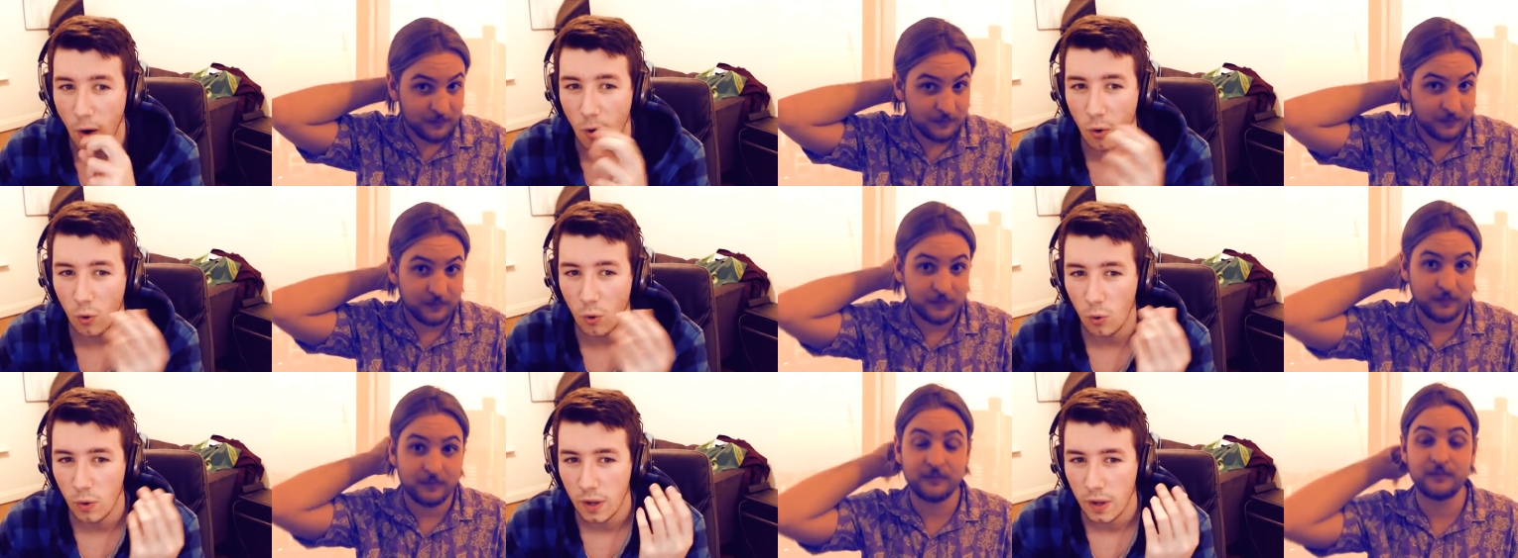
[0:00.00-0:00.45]

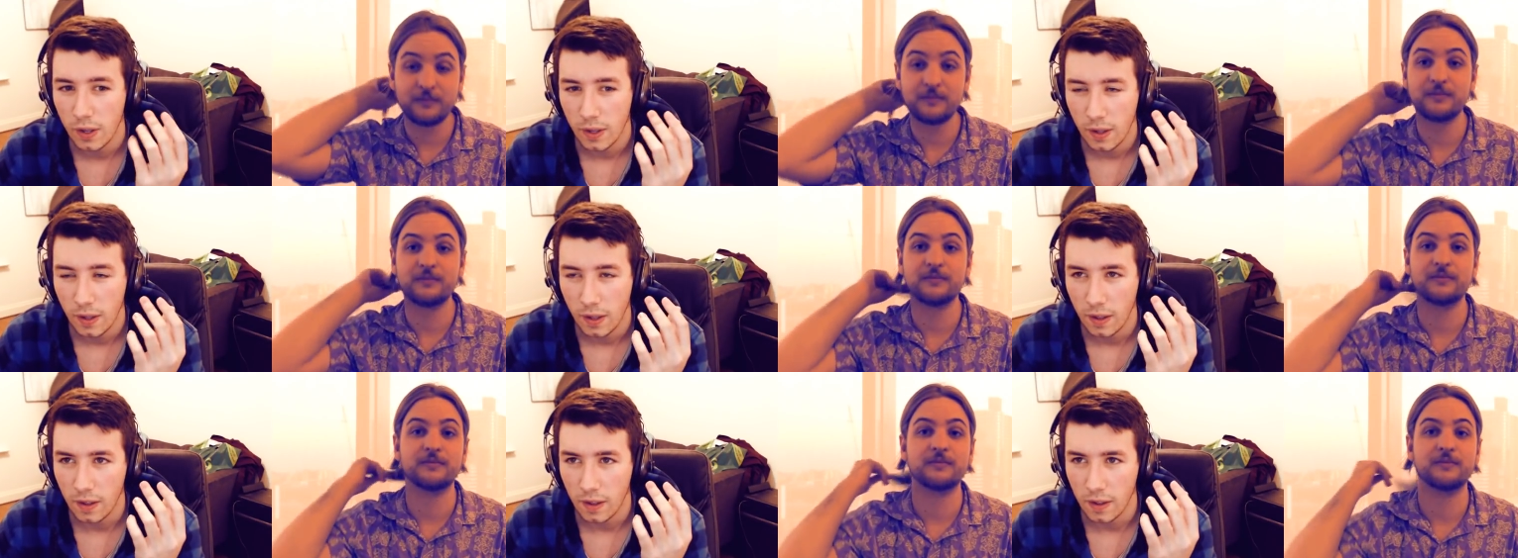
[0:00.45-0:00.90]
Speaker 1: the
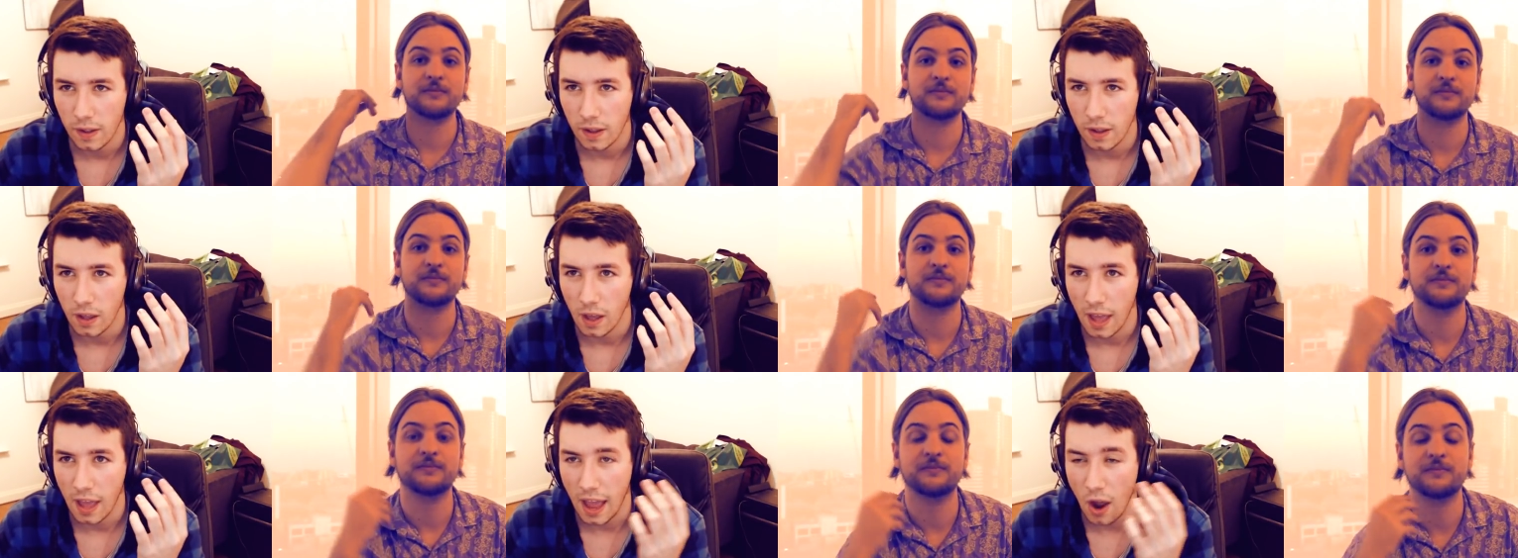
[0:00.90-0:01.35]
whole
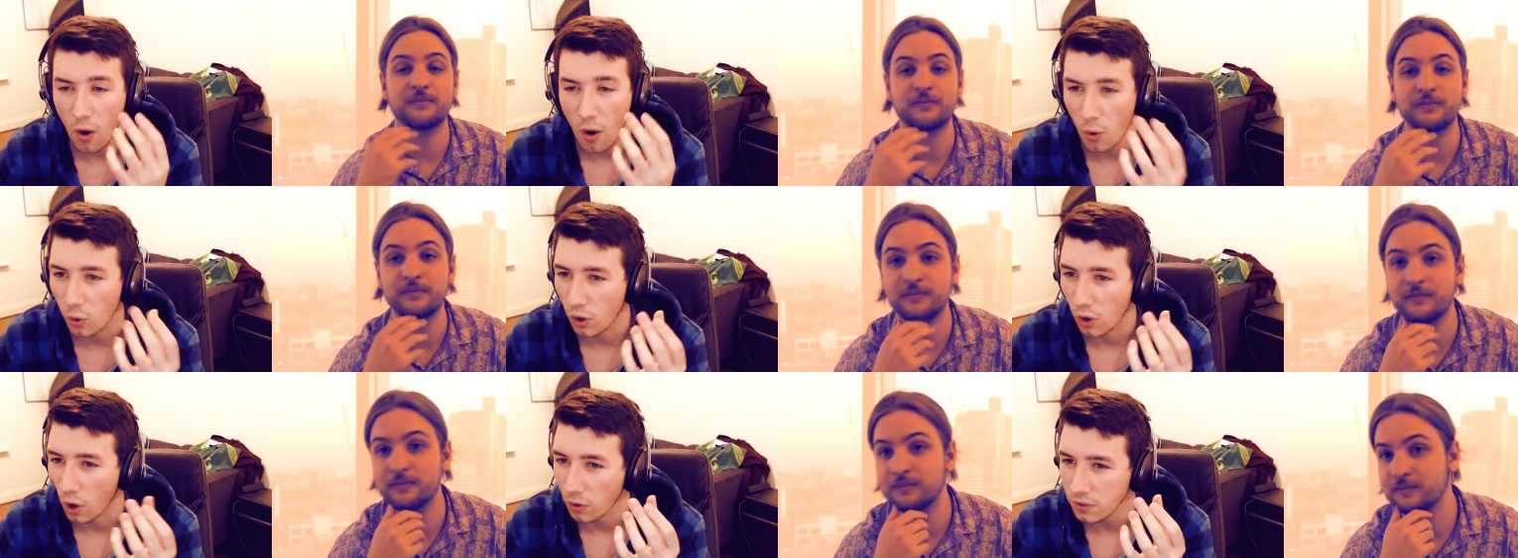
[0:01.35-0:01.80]

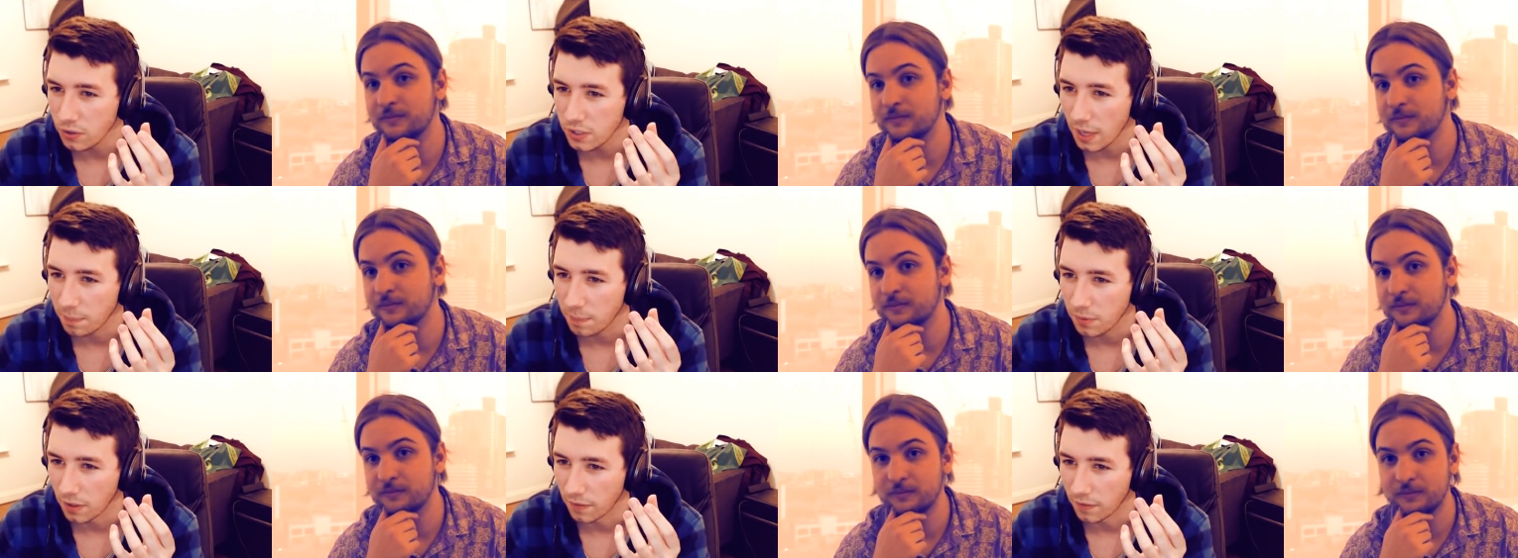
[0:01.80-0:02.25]
our whole
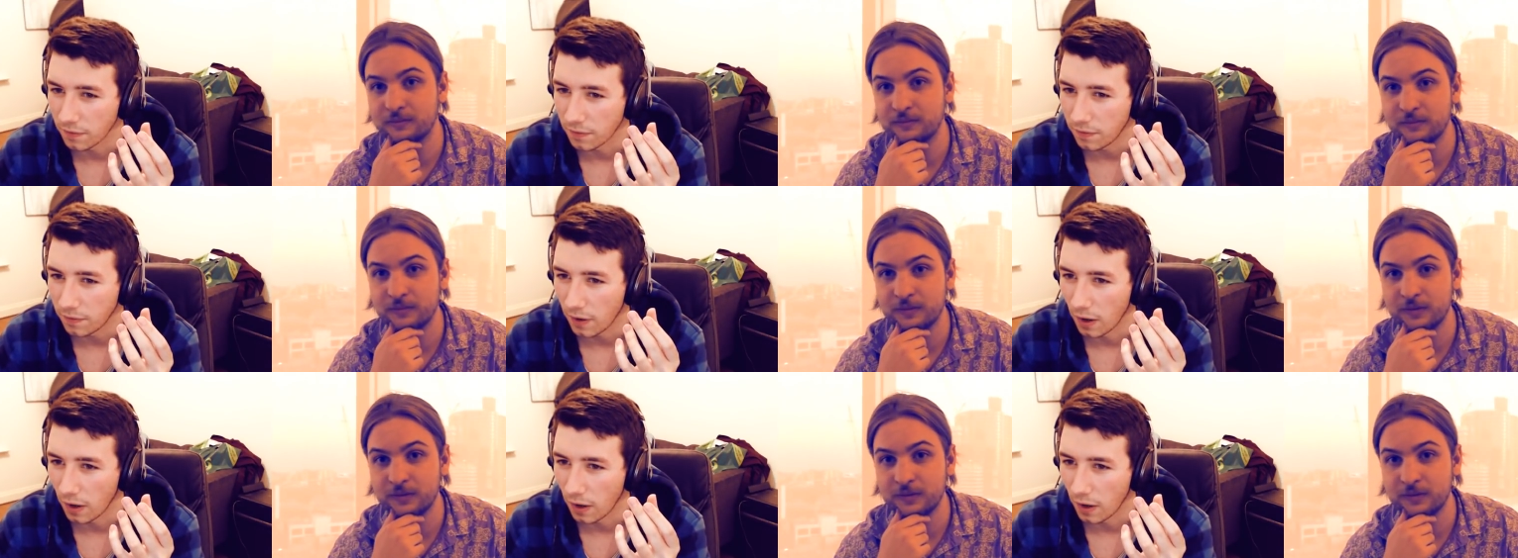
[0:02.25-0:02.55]
concept